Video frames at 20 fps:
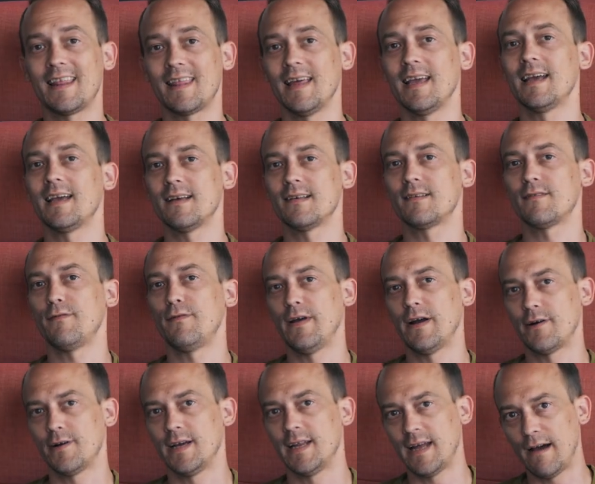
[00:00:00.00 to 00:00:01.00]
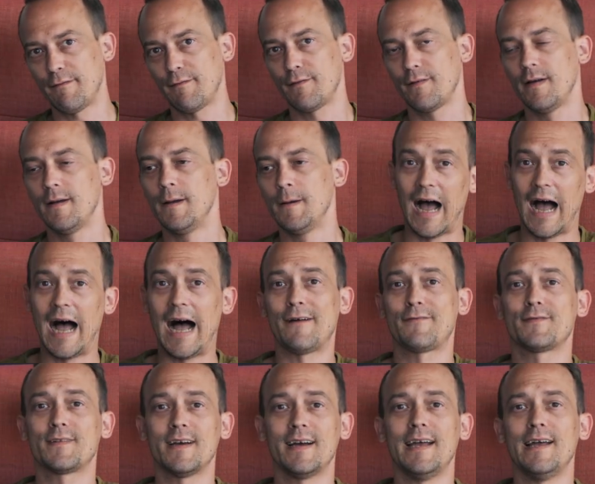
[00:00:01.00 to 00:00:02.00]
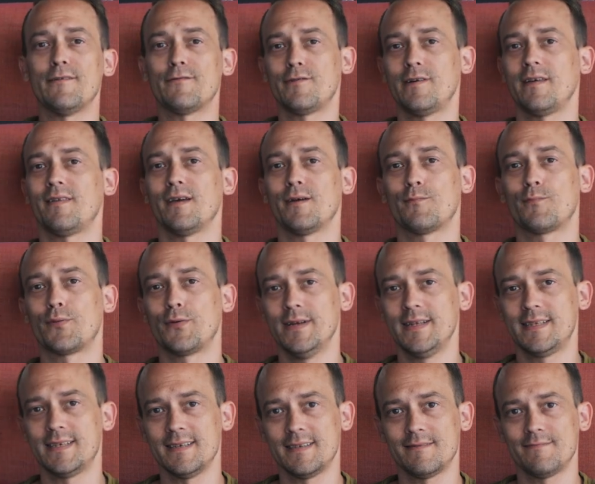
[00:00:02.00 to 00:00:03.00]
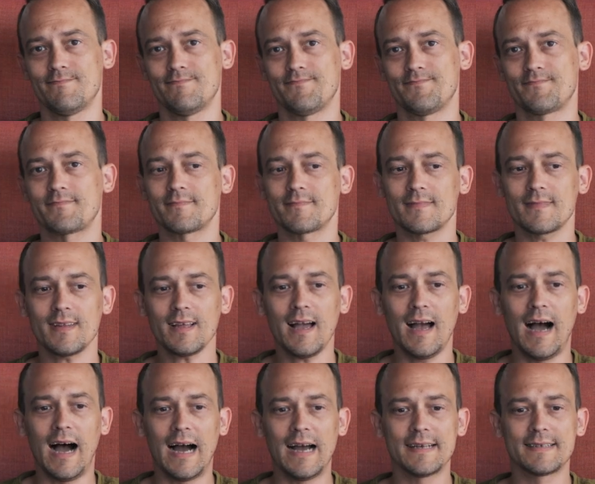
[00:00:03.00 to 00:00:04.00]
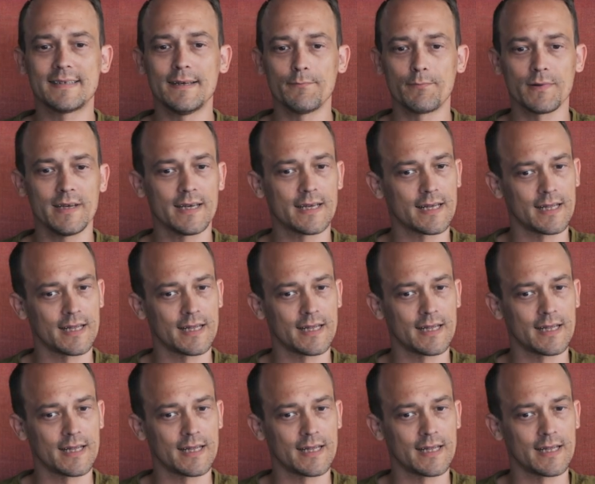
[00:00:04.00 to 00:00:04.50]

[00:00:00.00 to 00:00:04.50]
think is fair enough. After everything printed, I simply